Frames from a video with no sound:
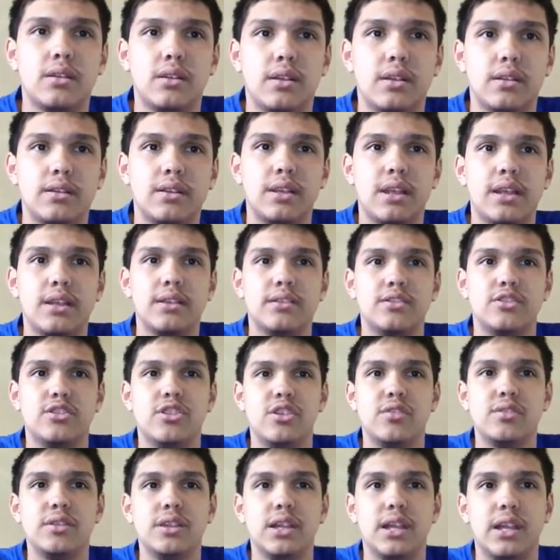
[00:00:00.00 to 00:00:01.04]
then
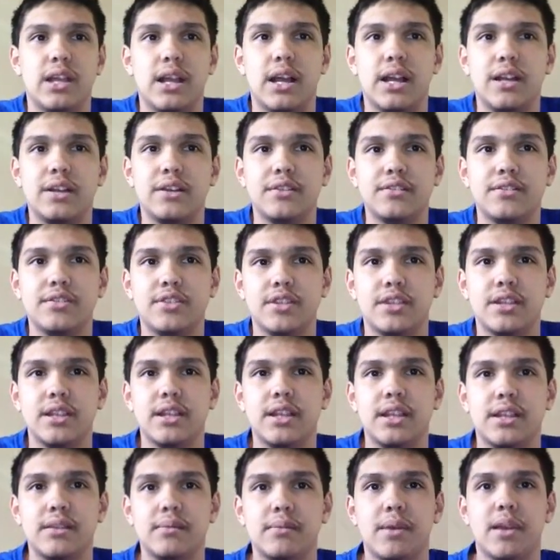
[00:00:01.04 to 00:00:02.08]
Joey Logano took the
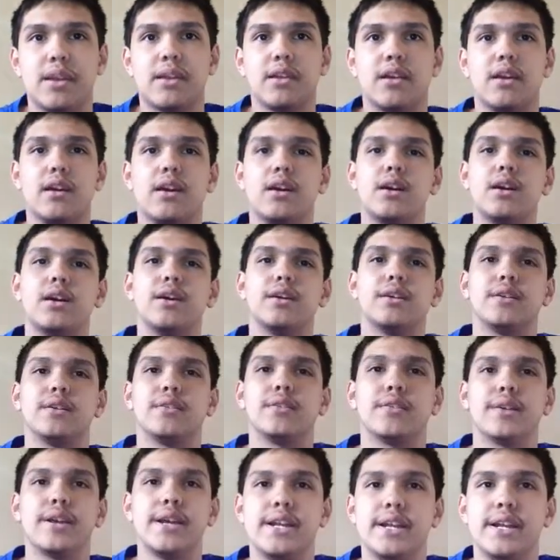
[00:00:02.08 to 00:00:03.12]
lead. I'm like,
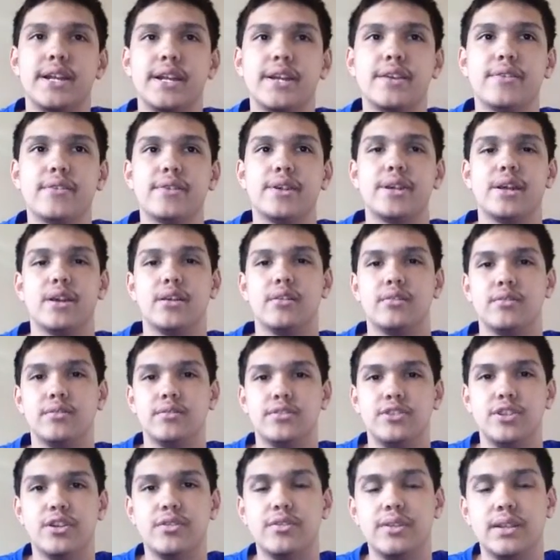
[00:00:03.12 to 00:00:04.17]
great, here we
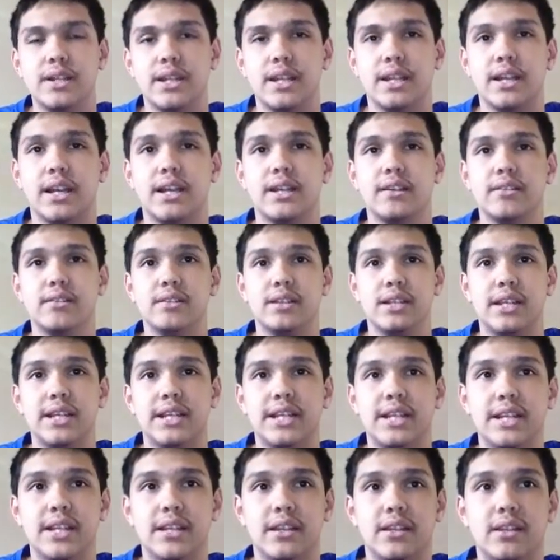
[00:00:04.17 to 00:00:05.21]
go. Joey Logano
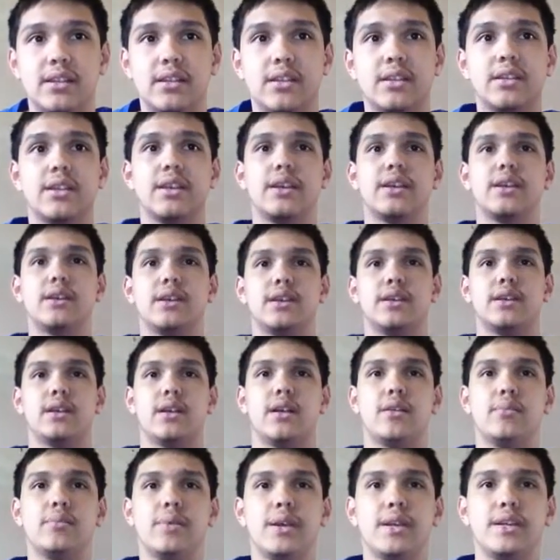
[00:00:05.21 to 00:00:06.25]
leading. And
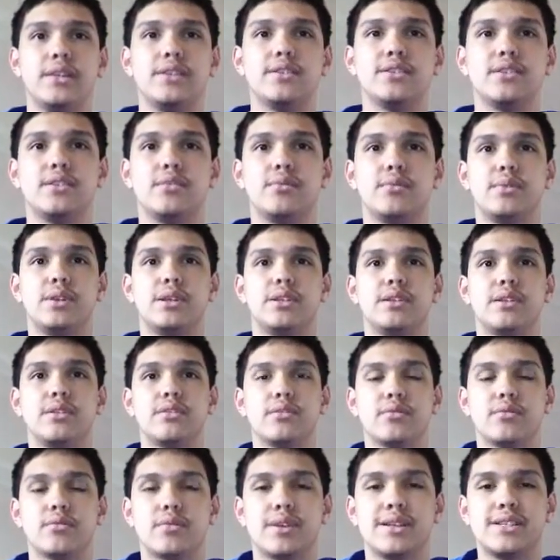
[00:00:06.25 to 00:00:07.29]
I'll bet he's going to win
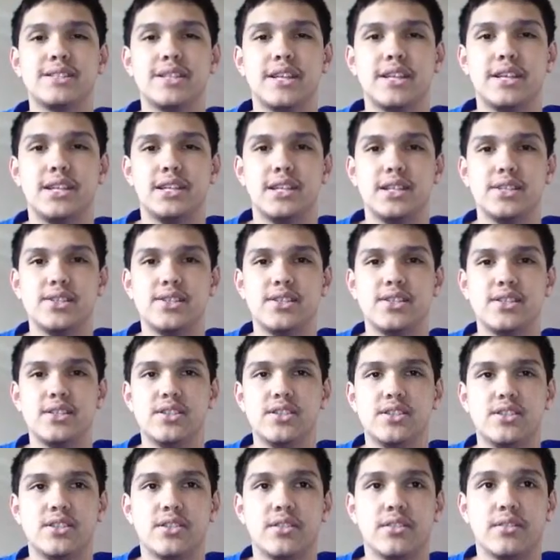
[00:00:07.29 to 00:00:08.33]
another race that he doesn't
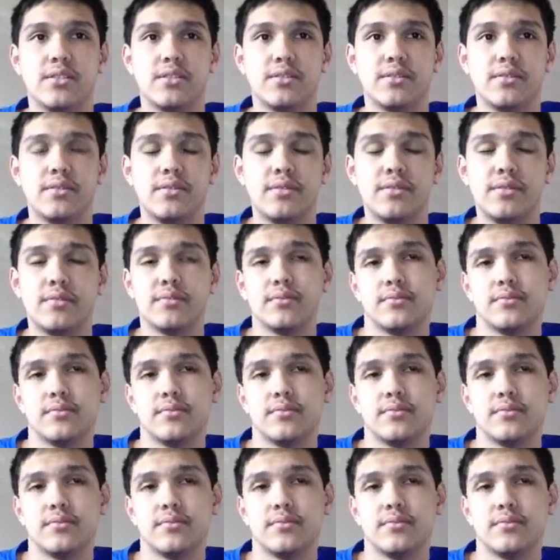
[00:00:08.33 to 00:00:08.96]
deserve.